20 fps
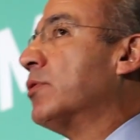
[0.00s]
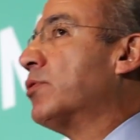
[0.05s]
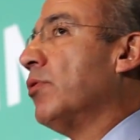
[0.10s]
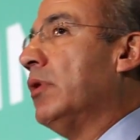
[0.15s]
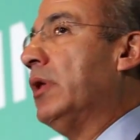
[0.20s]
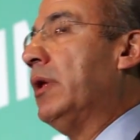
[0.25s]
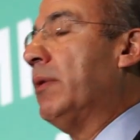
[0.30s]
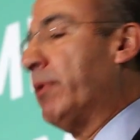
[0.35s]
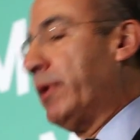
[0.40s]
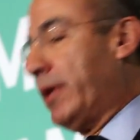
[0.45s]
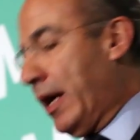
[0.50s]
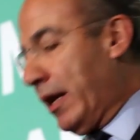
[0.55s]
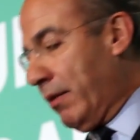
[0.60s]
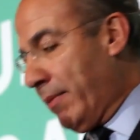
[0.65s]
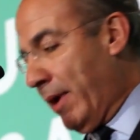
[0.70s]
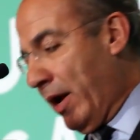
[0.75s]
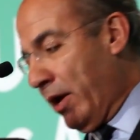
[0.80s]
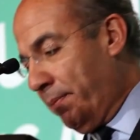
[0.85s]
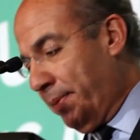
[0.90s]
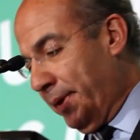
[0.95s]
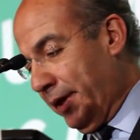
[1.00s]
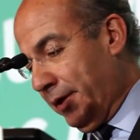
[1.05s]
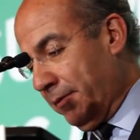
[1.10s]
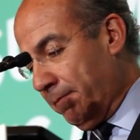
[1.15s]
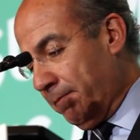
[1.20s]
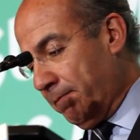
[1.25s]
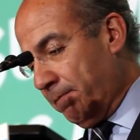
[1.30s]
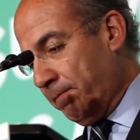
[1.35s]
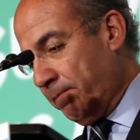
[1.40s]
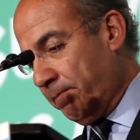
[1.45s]
to live without, in my opinion.
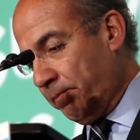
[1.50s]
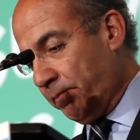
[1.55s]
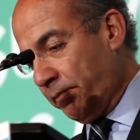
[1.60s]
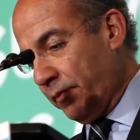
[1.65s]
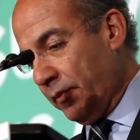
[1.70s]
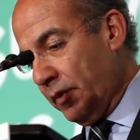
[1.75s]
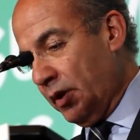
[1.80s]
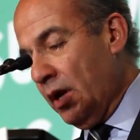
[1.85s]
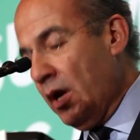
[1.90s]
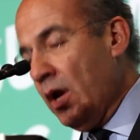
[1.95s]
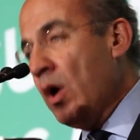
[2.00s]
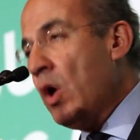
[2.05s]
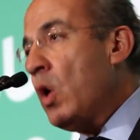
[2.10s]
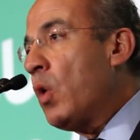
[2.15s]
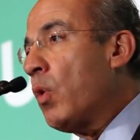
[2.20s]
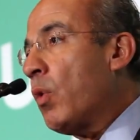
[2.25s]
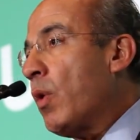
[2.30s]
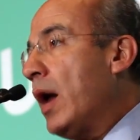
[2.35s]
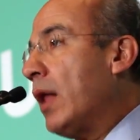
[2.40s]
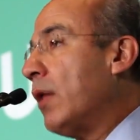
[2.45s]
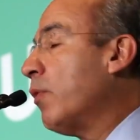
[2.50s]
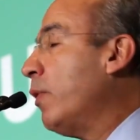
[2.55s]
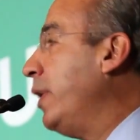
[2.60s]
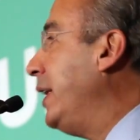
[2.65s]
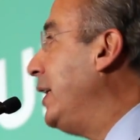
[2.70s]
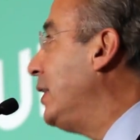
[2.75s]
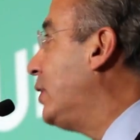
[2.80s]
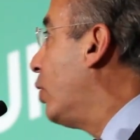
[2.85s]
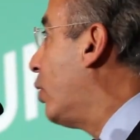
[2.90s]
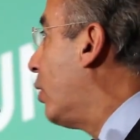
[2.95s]
Well, we
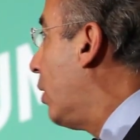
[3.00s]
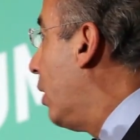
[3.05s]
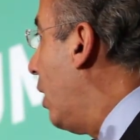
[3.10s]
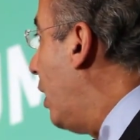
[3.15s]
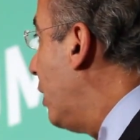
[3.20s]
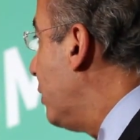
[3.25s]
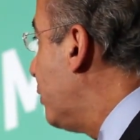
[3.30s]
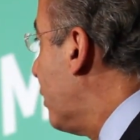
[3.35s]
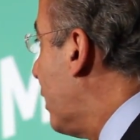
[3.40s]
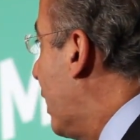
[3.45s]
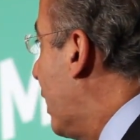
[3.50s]
need to close the